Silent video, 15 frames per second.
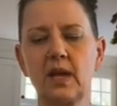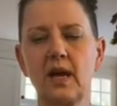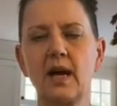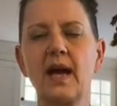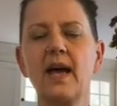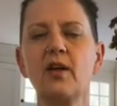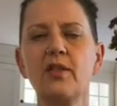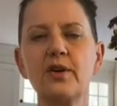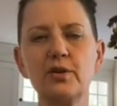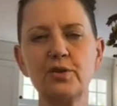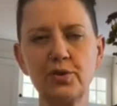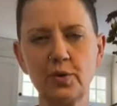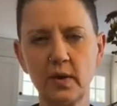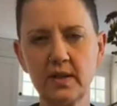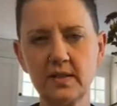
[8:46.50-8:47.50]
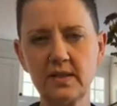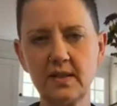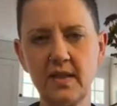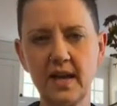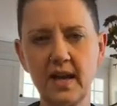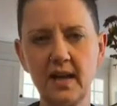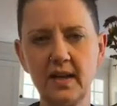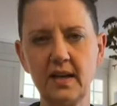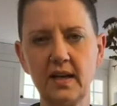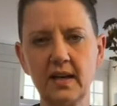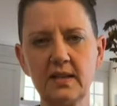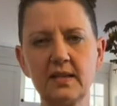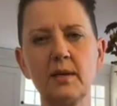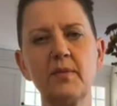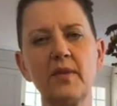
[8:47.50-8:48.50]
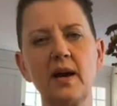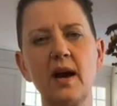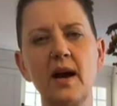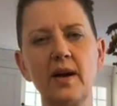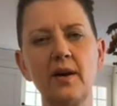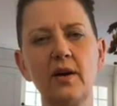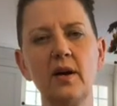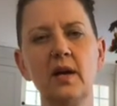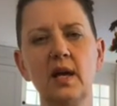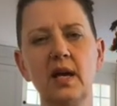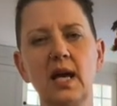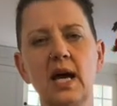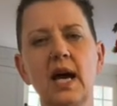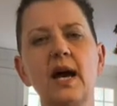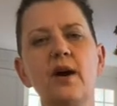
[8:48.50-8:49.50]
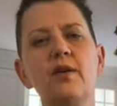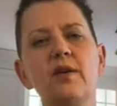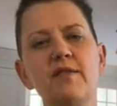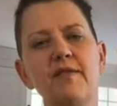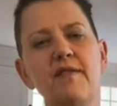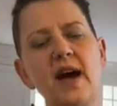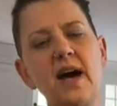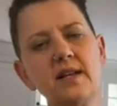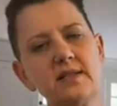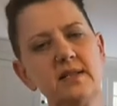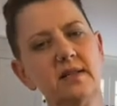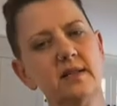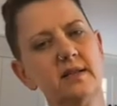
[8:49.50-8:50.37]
a healthier choice than some of the higher in fat